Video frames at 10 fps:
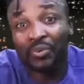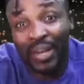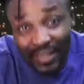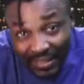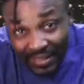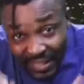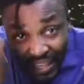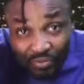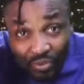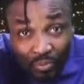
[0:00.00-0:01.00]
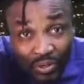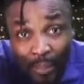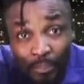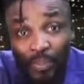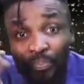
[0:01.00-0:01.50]
when they take from
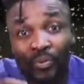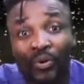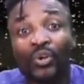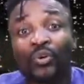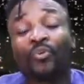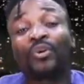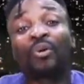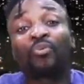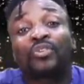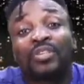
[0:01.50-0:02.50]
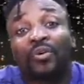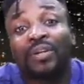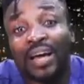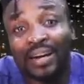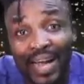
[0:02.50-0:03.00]
our people, when I go sell
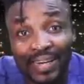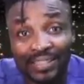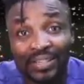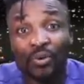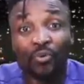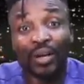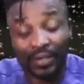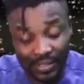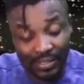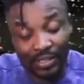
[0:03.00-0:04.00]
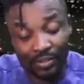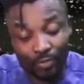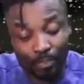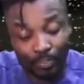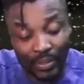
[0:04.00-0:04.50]
on a right, when they
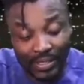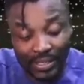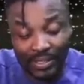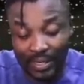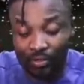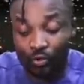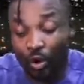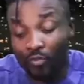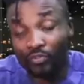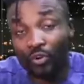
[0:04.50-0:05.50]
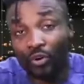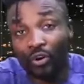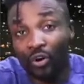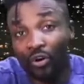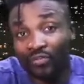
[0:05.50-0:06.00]
see president, governor,
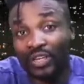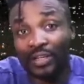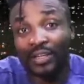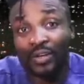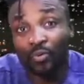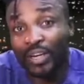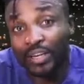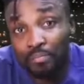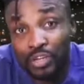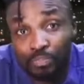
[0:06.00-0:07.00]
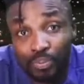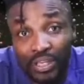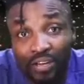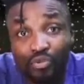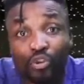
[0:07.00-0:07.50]
all of them, whether they
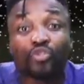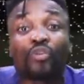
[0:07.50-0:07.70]
misbehave because